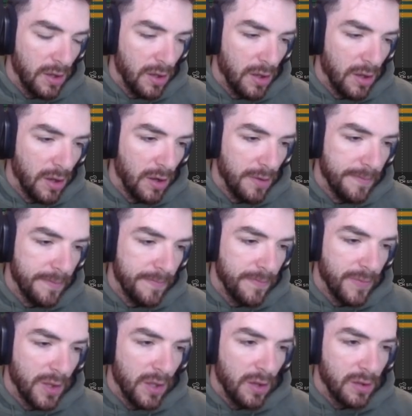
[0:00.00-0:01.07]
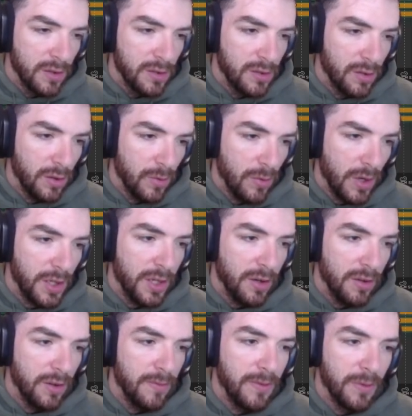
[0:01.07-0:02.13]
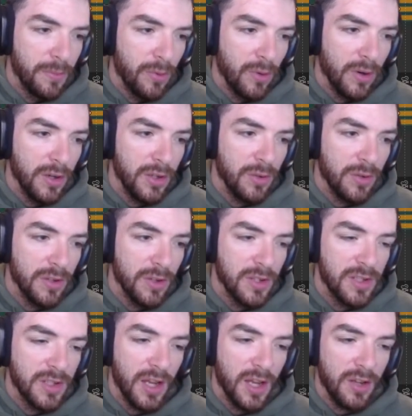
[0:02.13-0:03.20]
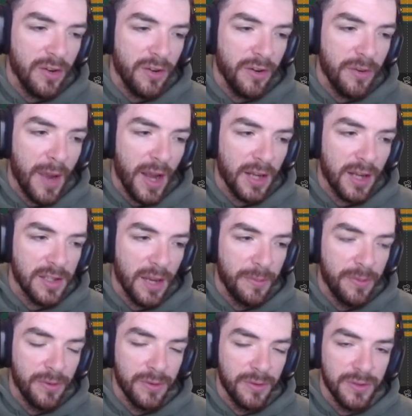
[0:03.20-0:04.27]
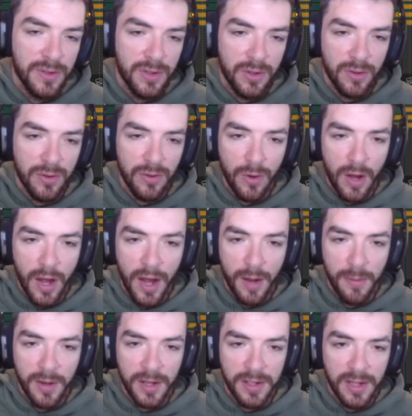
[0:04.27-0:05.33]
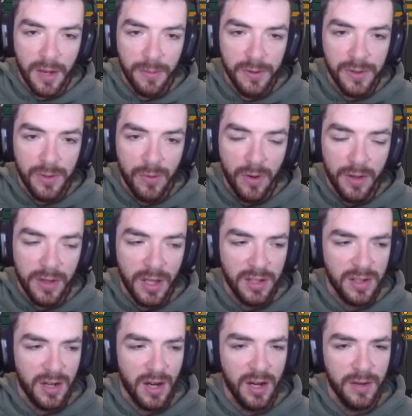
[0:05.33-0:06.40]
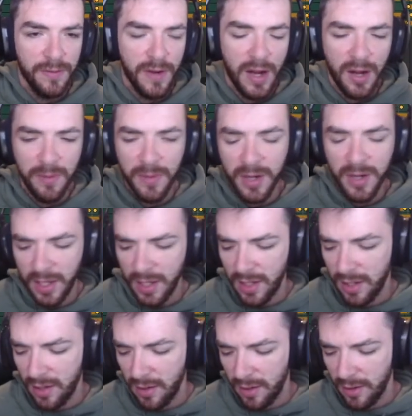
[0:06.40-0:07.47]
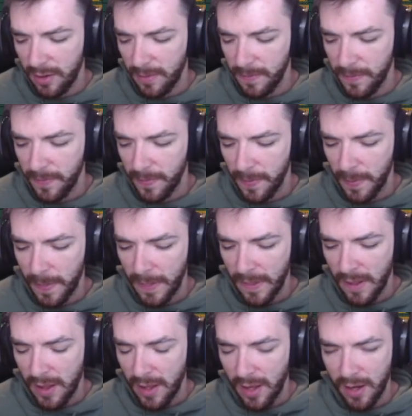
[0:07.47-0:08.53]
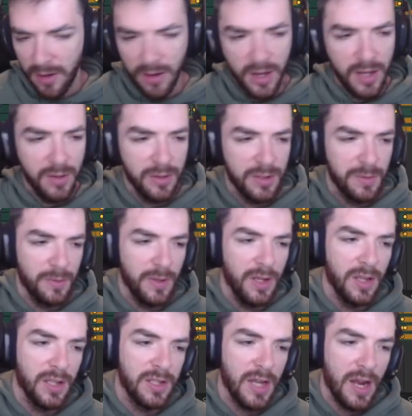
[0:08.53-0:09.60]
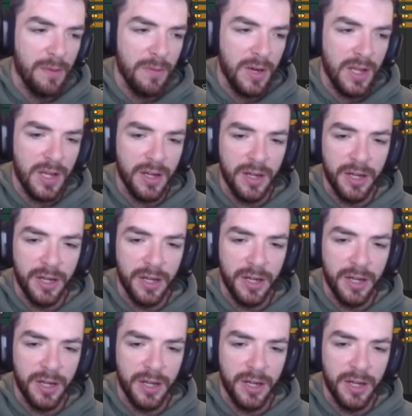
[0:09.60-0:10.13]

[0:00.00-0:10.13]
So right here in the viewport, you can set your max samples to how many samples you want. That's kind of how many, I don't know how to explain. That's how many